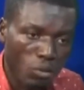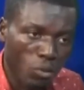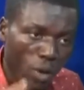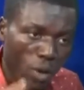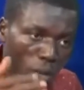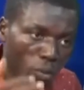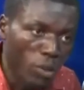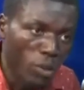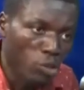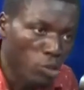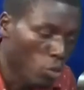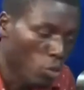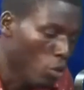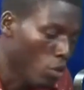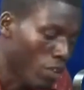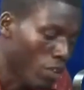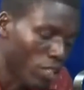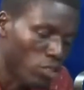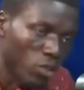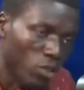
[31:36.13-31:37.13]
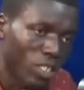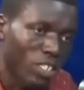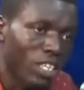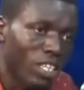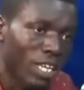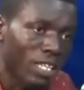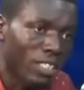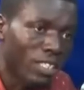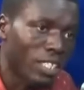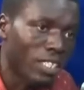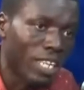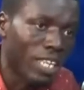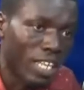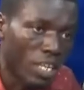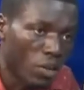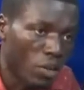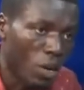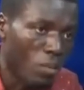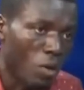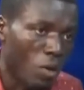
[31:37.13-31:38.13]
when we took over 2018 na
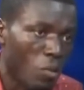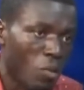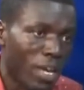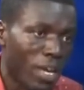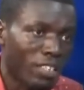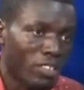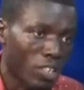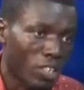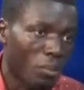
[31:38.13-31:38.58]
year about four.